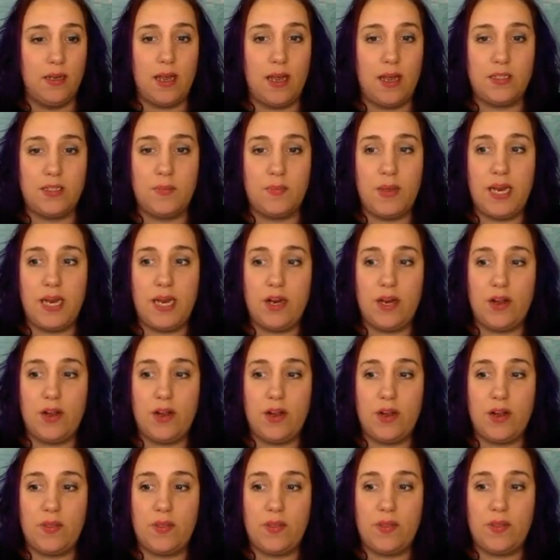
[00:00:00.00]
depending on the
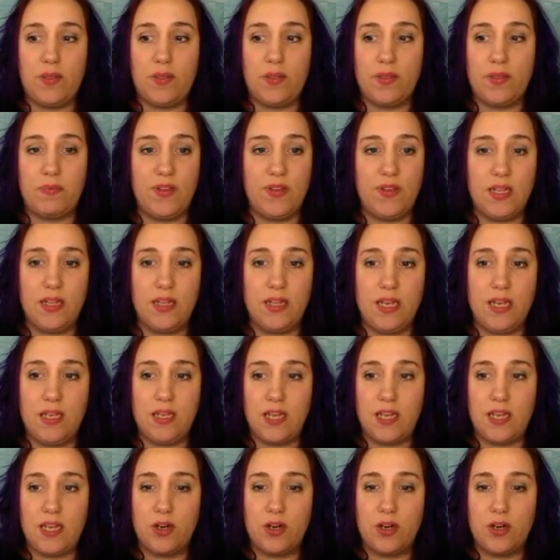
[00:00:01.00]
type of feeling that
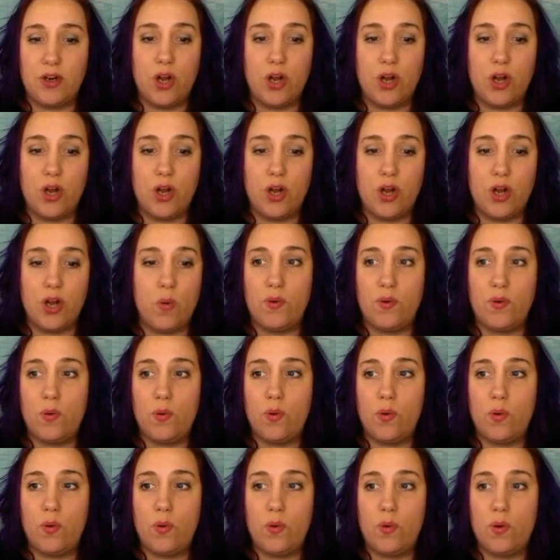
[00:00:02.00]
you're going
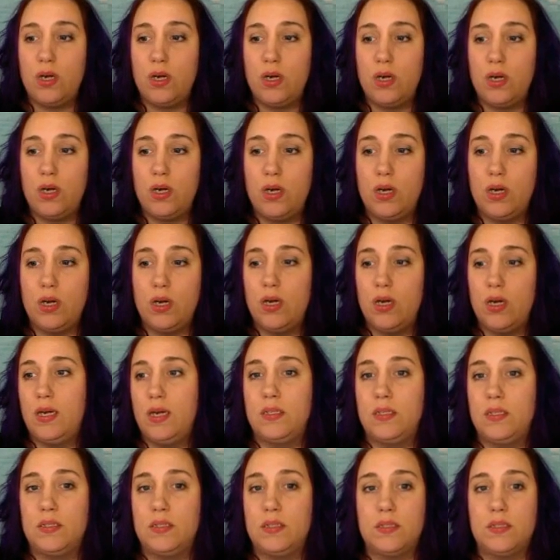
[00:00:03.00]
for.
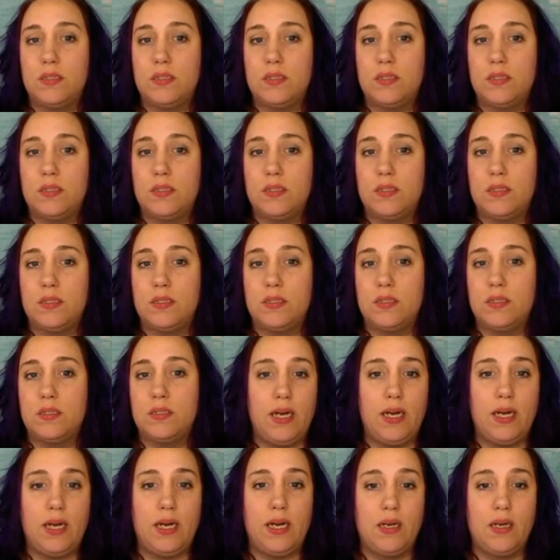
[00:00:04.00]

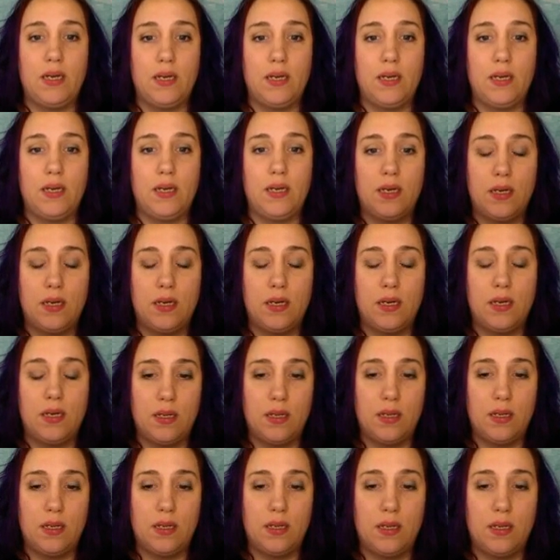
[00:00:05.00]
Sorry.
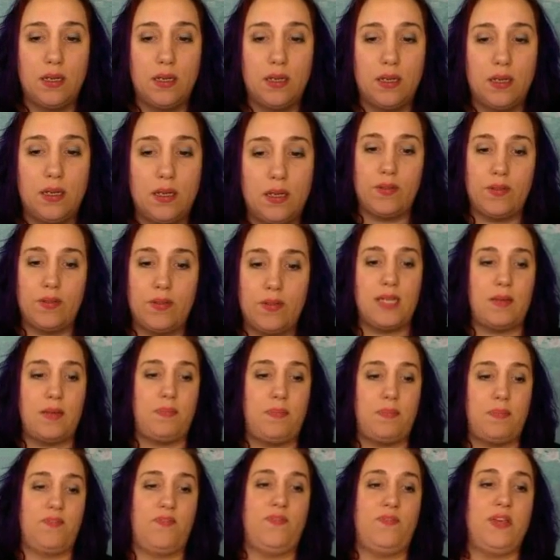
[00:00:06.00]
Depending on the type
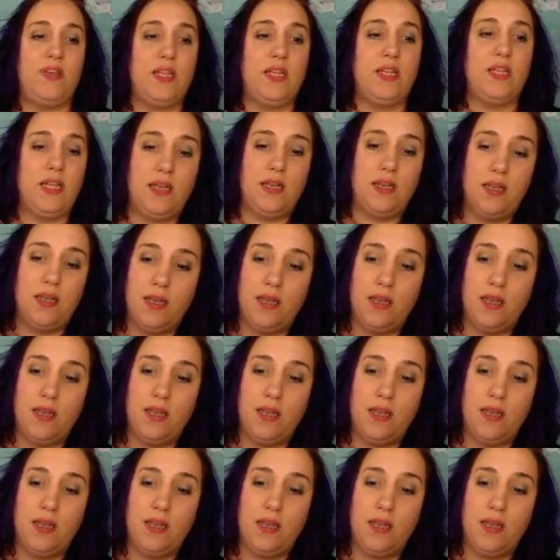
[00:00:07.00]
of feeling